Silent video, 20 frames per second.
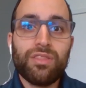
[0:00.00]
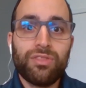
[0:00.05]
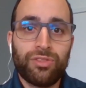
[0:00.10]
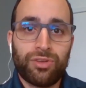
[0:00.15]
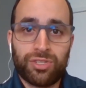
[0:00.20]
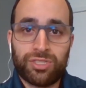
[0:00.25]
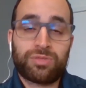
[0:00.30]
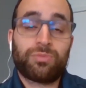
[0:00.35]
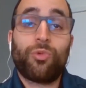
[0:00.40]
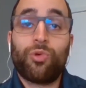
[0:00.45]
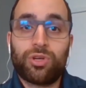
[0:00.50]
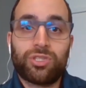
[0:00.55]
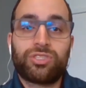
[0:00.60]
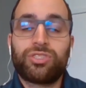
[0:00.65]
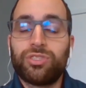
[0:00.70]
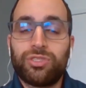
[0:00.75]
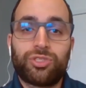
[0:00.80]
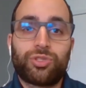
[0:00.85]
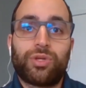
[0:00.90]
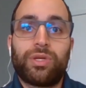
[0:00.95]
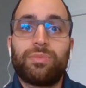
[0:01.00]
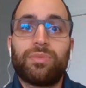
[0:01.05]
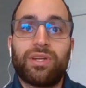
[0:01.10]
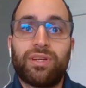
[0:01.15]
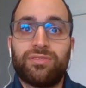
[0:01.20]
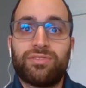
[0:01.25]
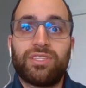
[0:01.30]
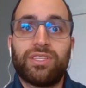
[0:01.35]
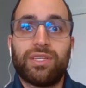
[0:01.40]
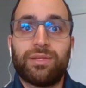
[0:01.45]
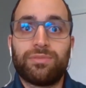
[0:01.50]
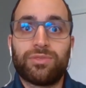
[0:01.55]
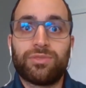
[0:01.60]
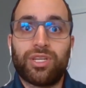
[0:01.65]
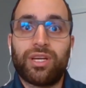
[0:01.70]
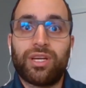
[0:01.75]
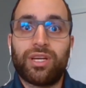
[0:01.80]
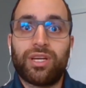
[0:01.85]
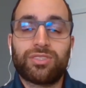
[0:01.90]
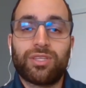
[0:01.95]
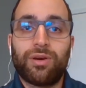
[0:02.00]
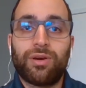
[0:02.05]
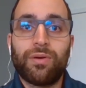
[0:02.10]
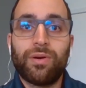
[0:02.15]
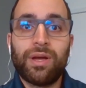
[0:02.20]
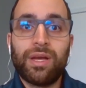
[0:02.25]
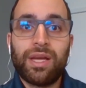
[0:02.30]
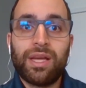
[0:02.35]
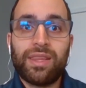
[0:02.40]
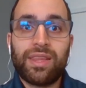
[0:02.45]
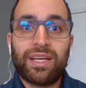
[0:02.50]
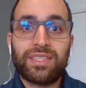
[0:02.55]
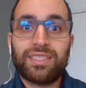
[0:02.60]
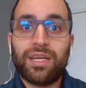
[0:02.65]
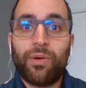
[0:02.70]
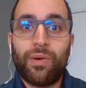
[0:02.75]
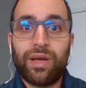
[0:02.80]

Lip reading: There's more to the treatment of TMJ. So that's